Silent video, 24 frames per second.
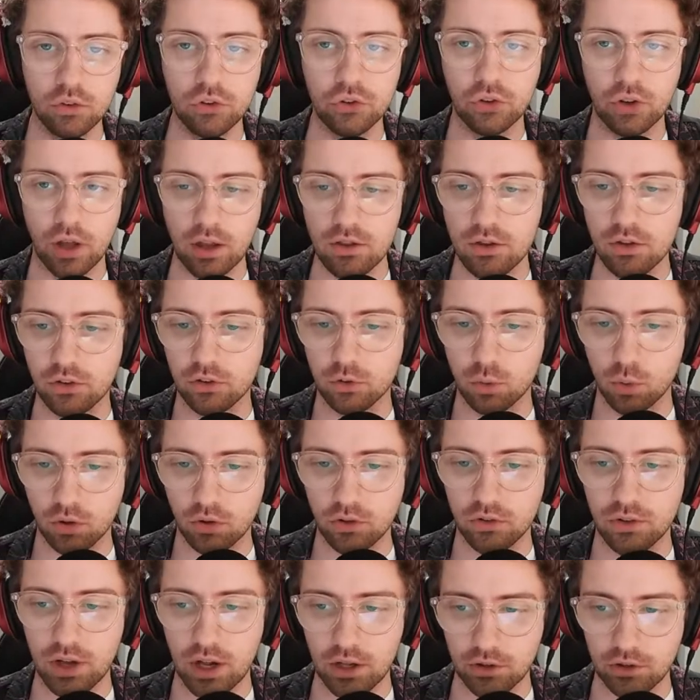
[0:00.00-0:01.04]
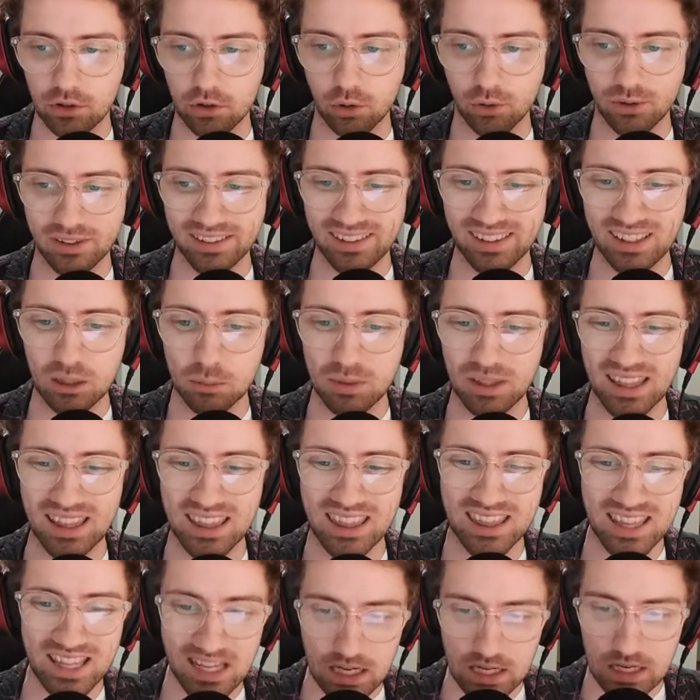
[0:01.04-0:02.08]
sudden, the squad starts to look a little bit
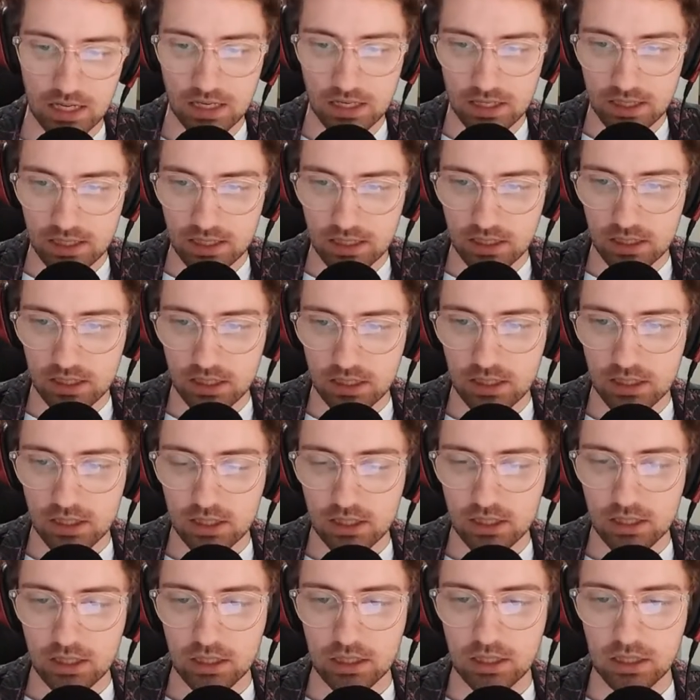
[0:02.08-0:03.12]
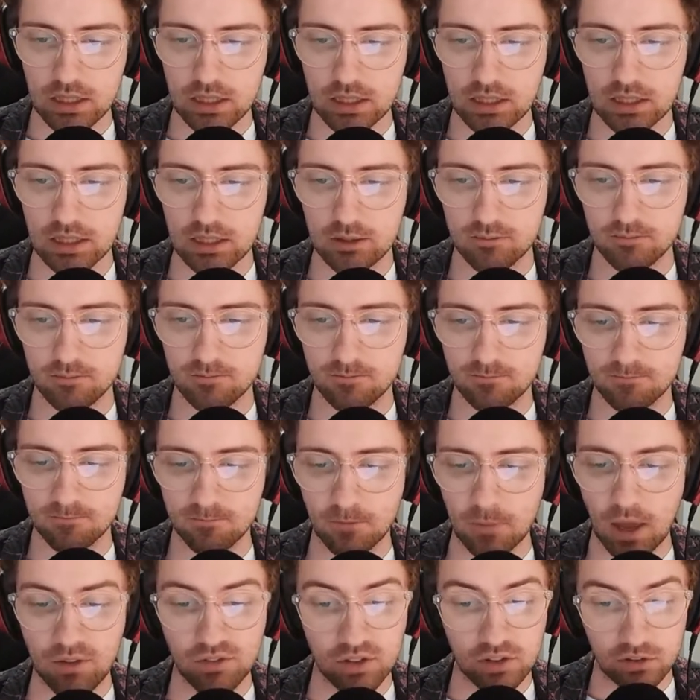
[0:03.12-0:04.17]
thin.
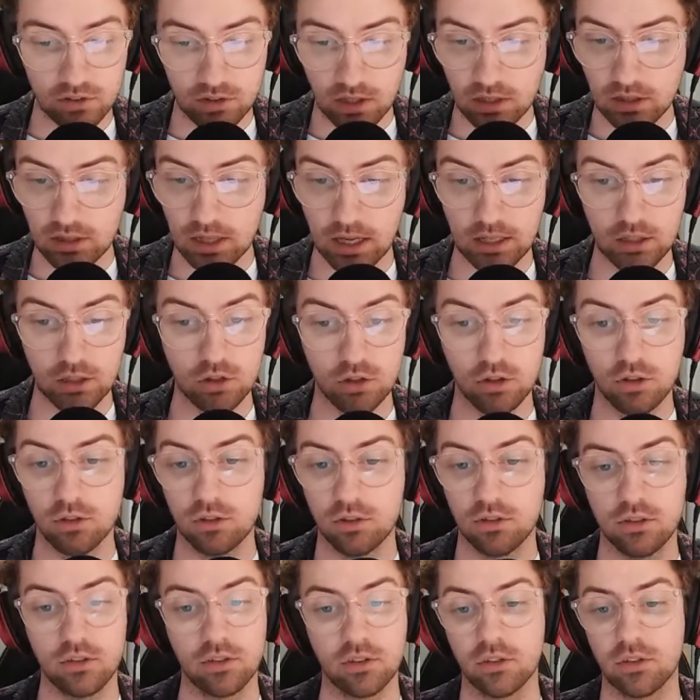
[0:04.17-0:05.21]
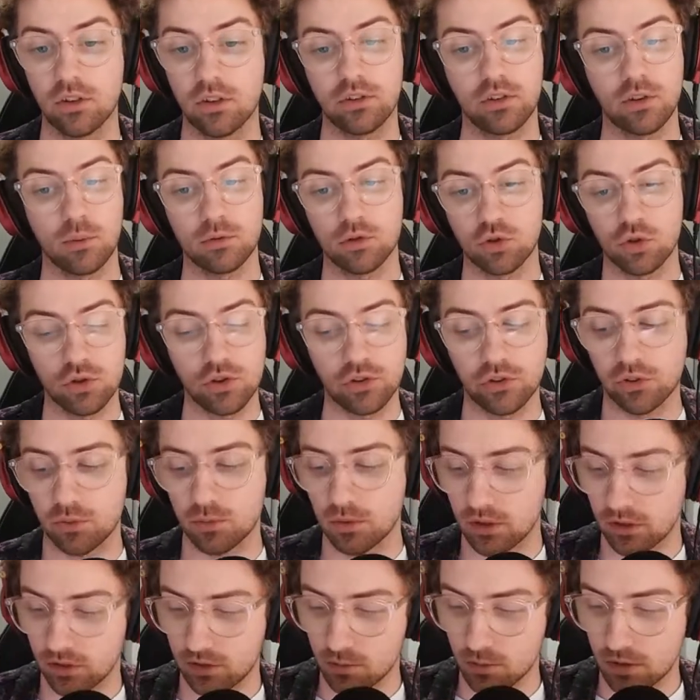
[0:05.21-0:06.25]
Having said that, I'm sure there's some
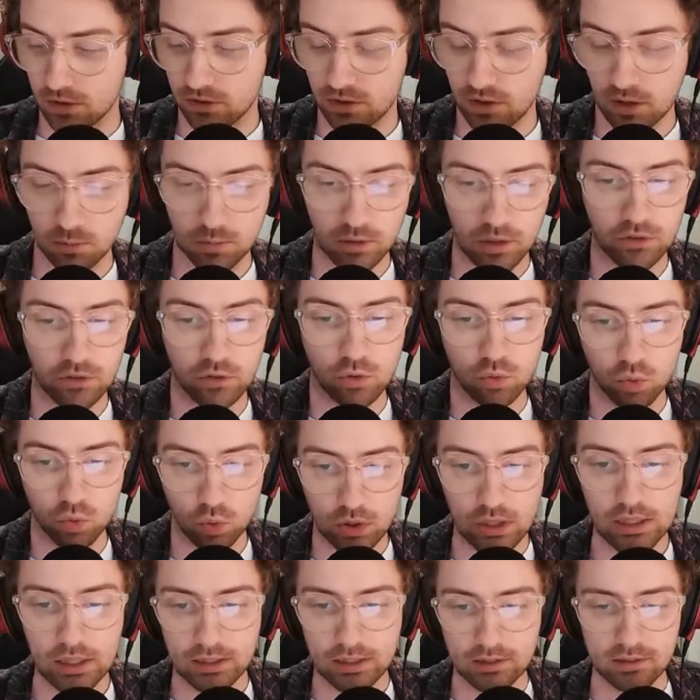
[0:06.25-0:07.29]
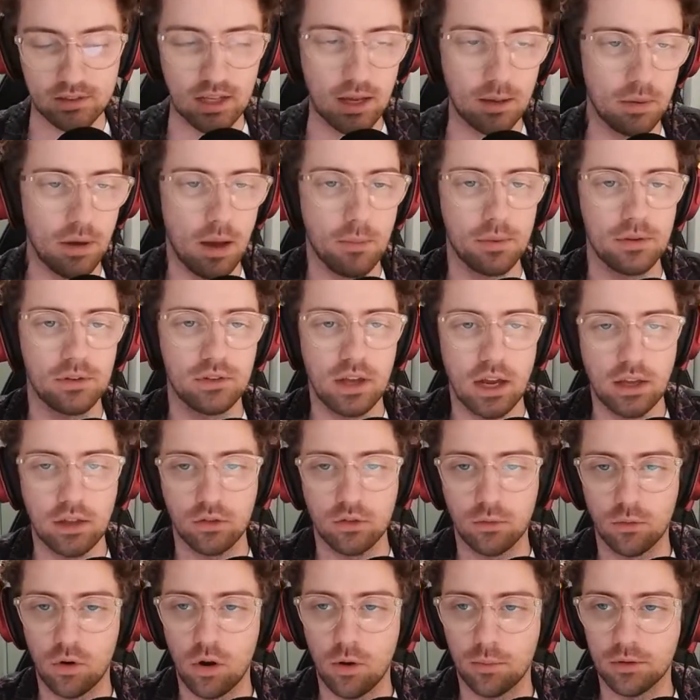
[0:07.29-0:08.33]
of these young players could really step up and take
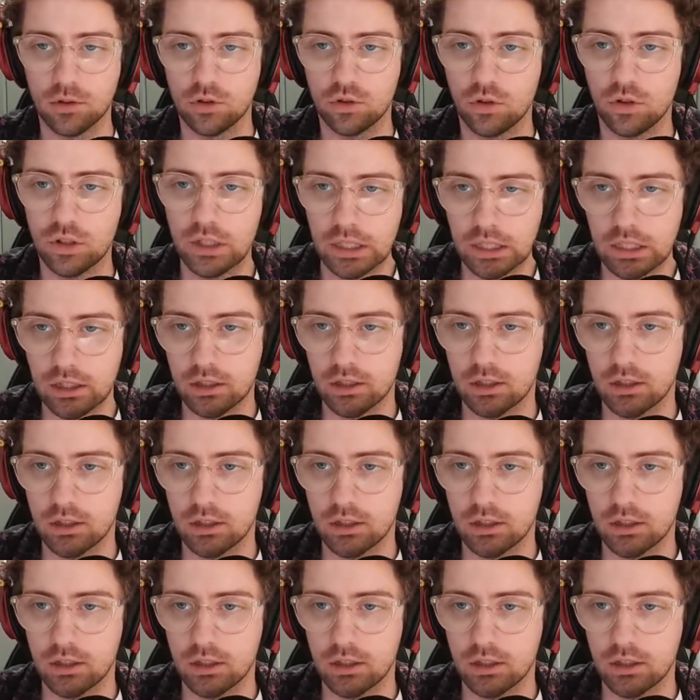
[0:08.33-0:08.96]
their opportunity